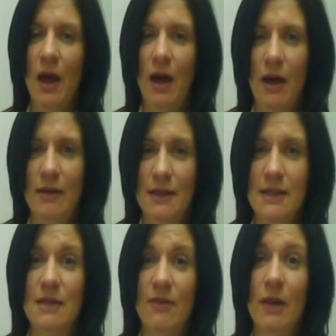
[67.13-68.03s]
Uh, I think
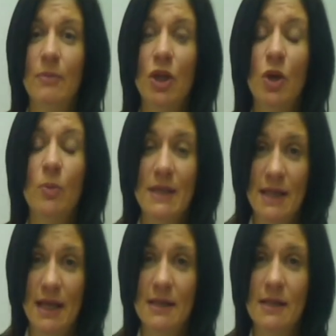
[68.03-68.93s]
to develop new
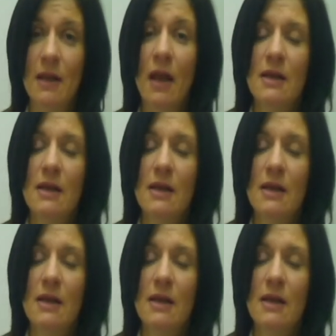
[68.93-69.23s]
business and